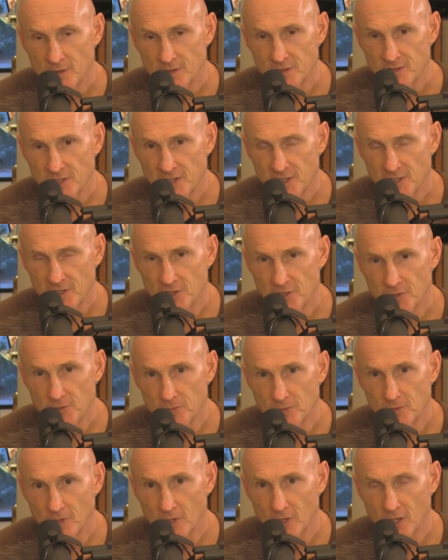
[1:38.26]
take
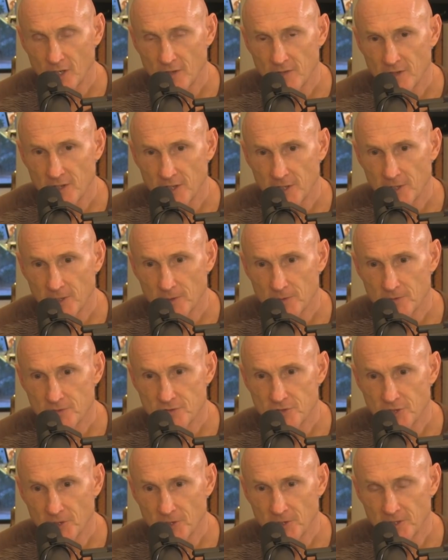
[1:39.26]
you on the hero's
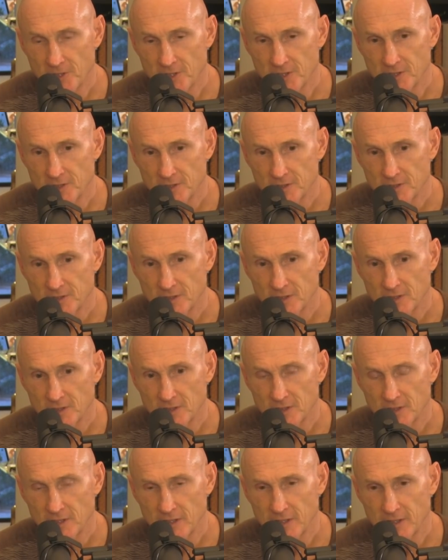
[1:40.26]
journey
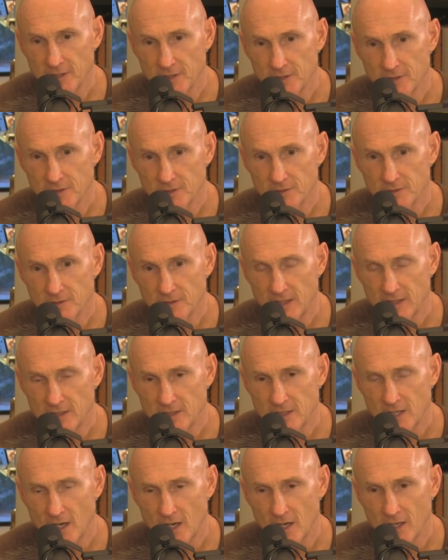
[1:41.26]
and let
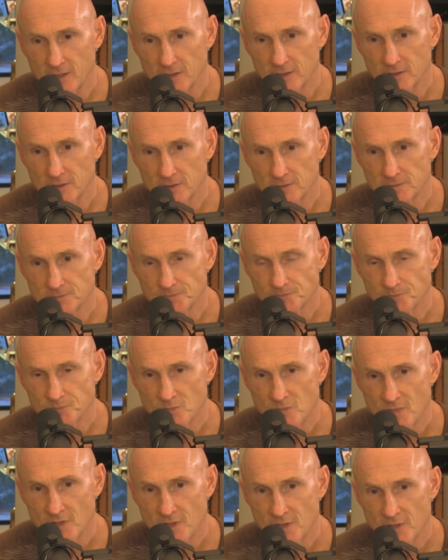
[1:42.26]
Kyle
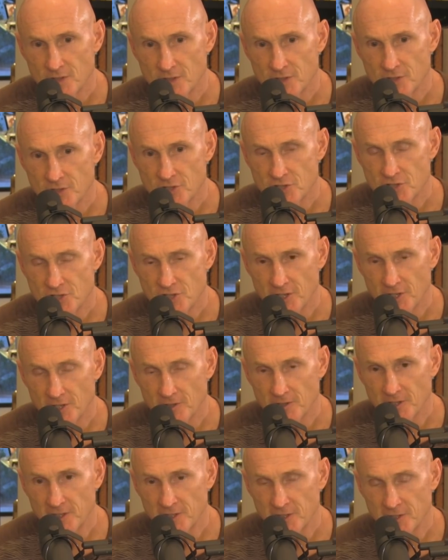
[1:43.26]
share
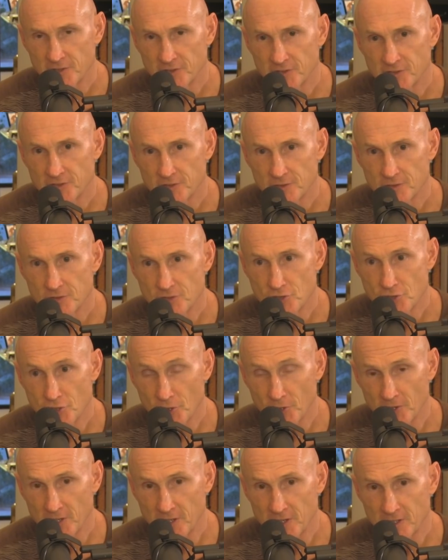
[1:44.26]
his
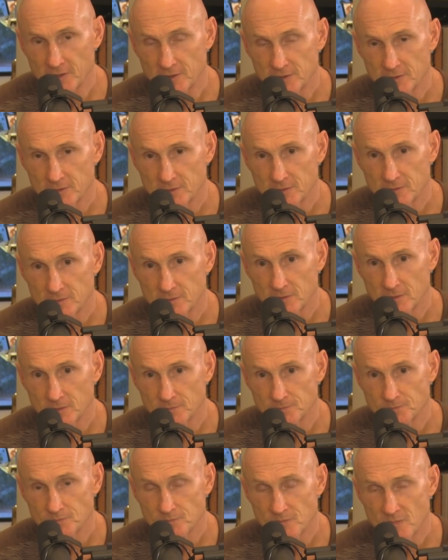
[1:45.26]
journey,
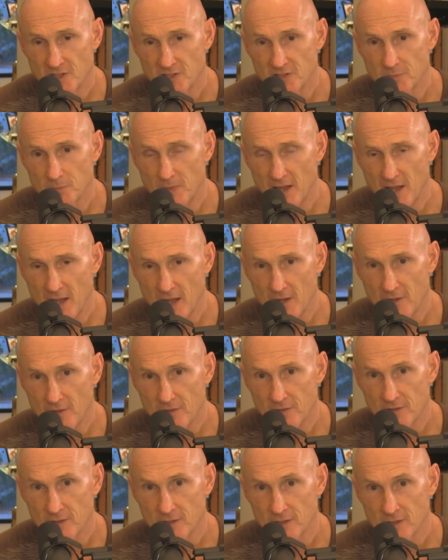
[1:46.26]
his path